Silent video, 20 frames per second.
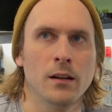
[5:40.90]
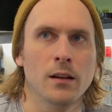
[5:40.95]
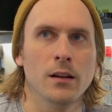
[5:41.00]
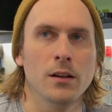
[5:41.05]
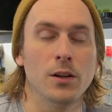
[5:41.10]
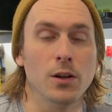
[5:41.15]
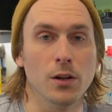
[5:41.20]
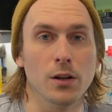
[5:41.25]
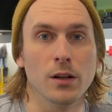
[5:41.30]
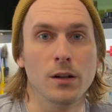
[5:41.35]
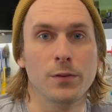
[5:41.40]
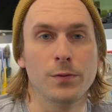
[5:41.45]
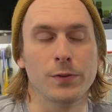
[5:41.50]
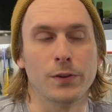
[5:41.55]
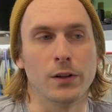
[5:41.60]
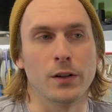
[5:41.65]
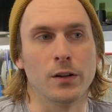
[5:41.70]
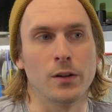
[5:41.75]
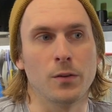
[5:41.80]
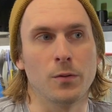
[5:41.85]
good
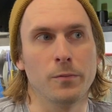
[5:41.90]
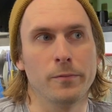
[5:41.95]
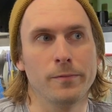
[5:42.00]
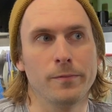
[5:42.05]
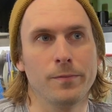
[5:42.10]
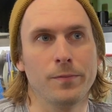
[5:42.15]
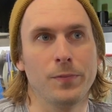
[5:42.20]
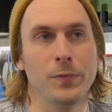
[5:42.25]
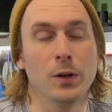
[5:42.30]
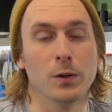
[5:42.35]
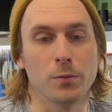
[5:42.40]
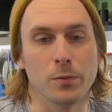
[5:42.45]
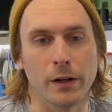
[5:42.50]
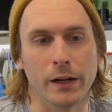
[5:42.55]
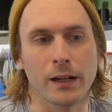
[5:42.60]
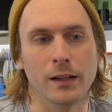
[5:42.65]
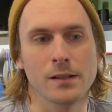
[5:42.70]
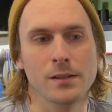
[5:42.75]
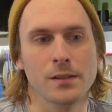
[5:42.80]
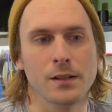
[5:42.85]
for the
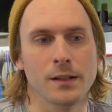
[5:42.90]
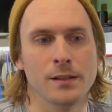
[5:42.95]
race.